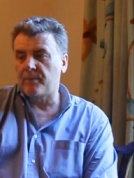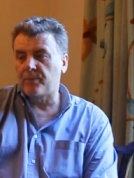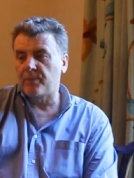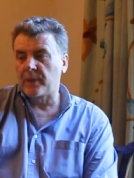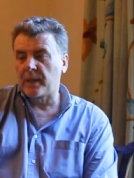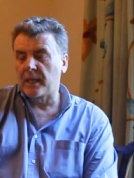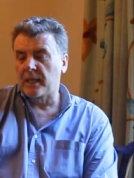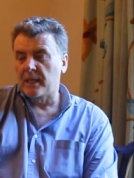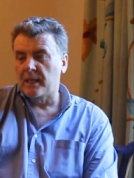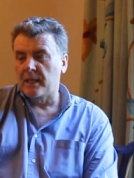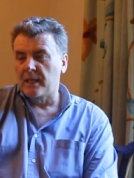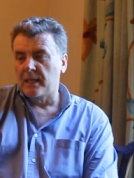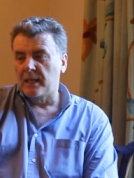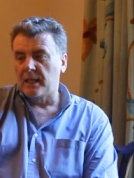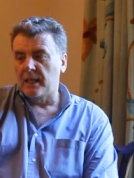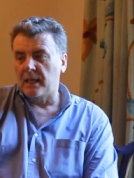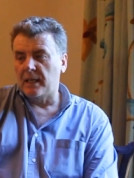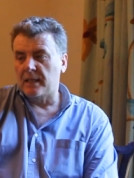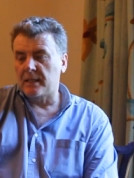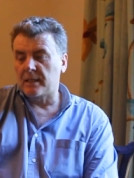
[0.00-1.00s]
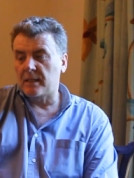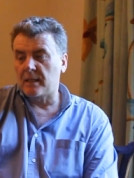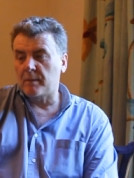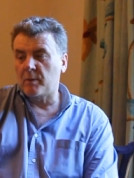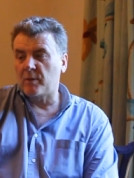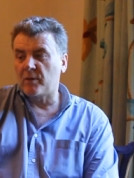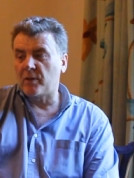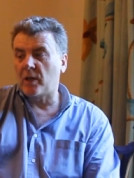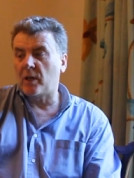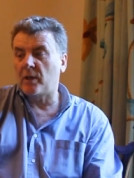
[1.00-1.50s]
And a
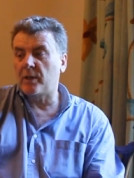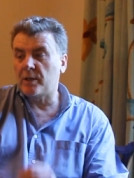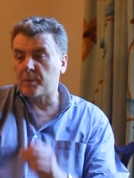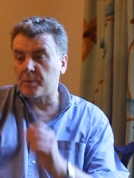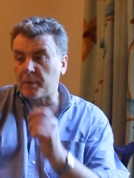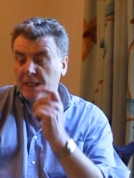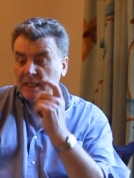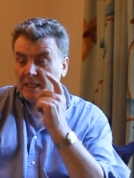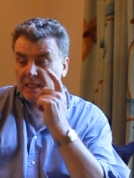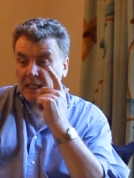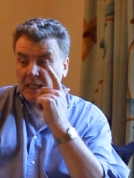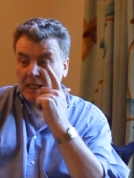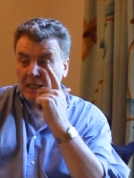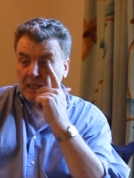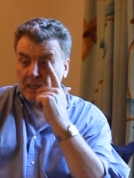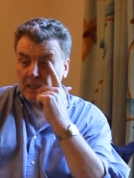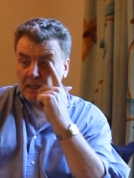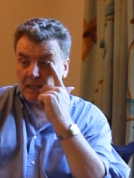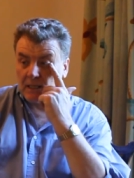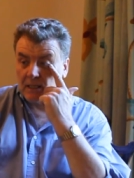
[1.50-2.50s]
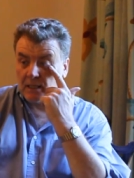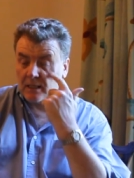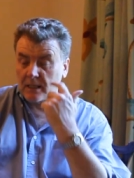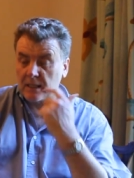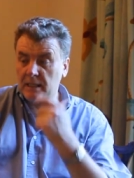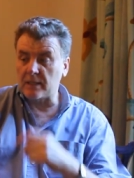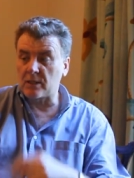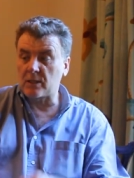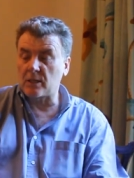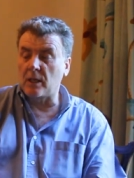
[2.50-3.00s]
samovar is basically,
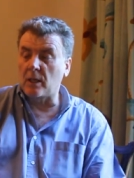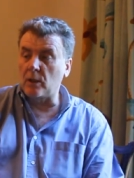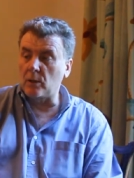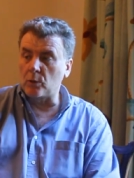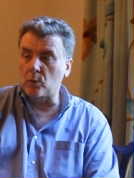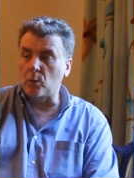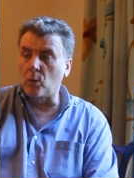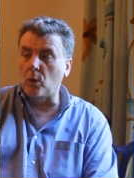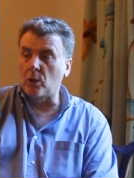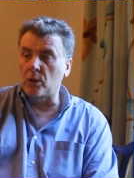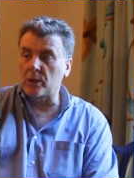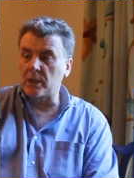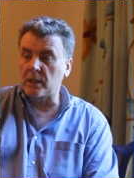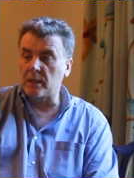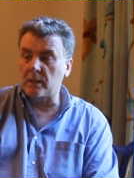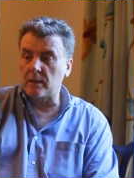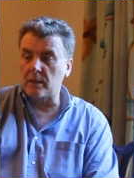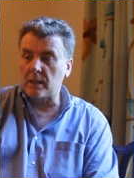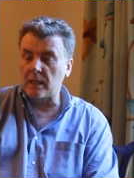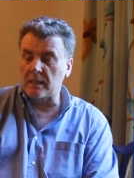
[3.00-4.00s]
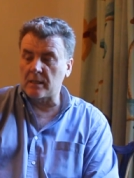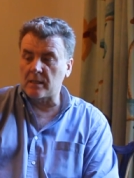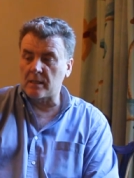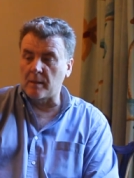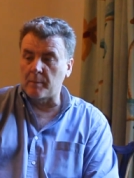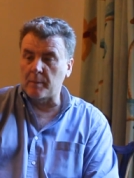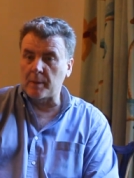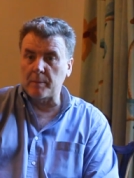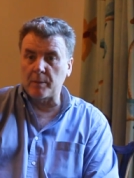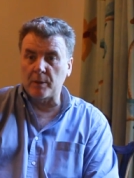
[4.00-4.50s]
it's to hold water and
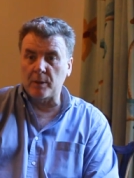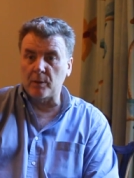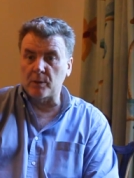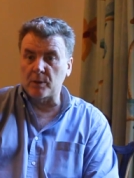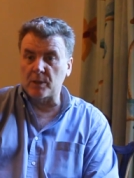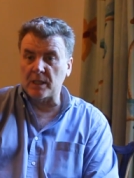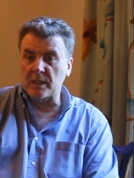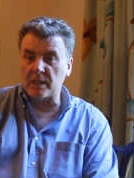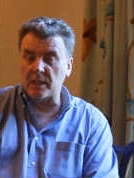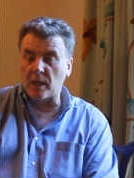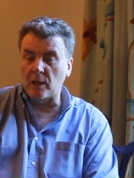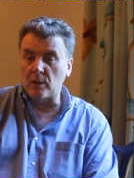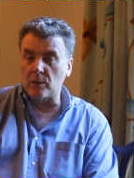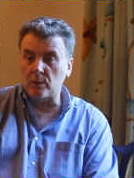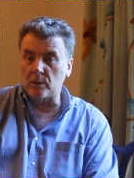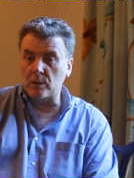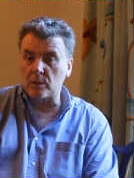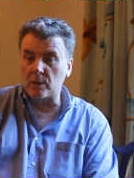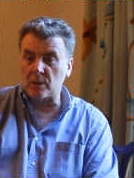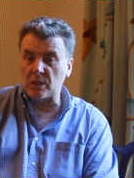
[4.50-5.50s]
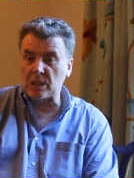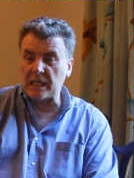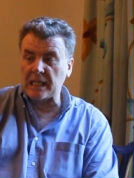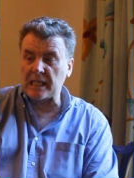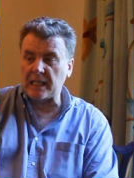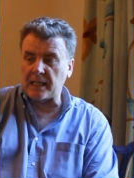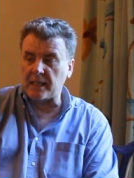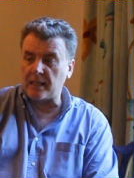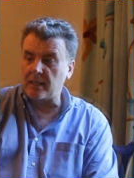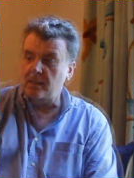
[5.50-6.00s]
some people used it to hold
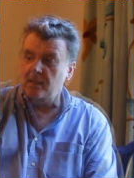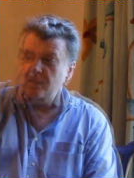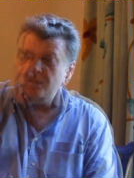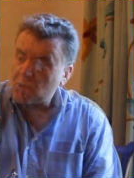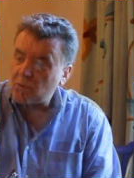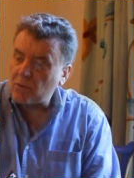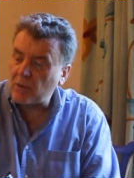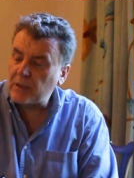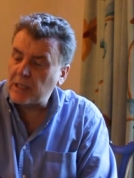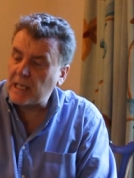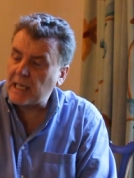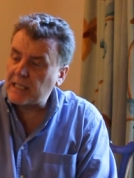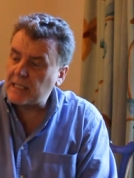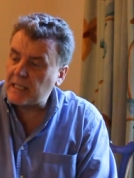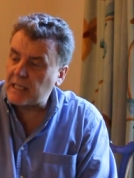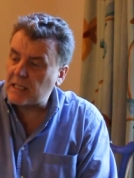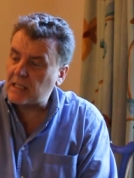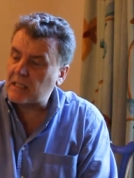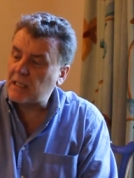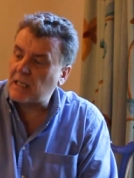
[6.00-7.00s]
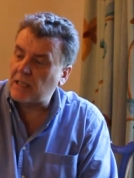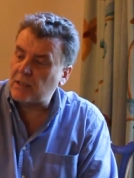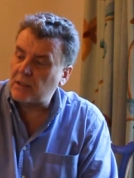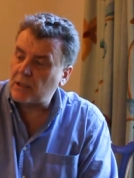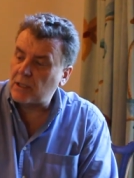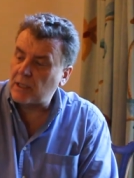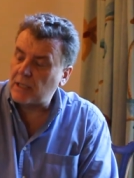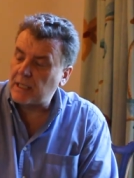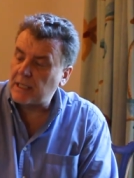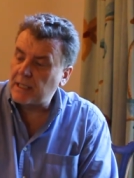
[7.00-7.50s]
tea. It's from the 18th
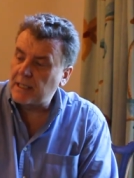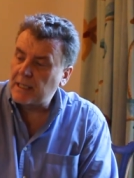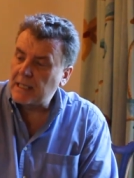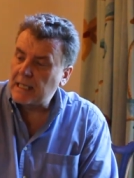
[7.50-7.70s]
century.